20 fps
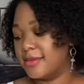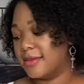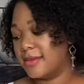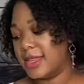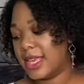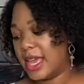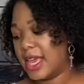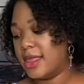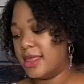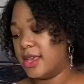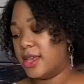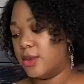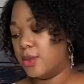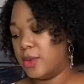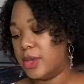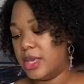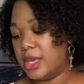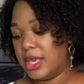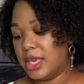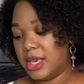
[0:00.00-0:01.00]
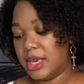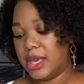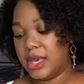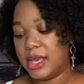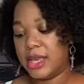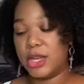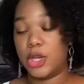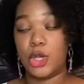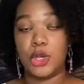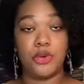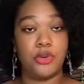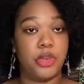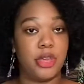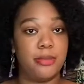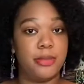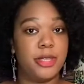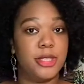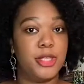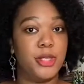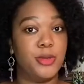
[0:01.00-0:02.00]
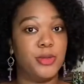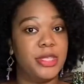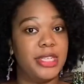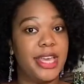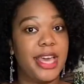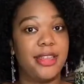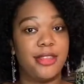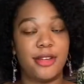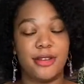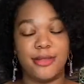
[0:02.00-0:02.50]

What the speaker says: and then we can cream the two together.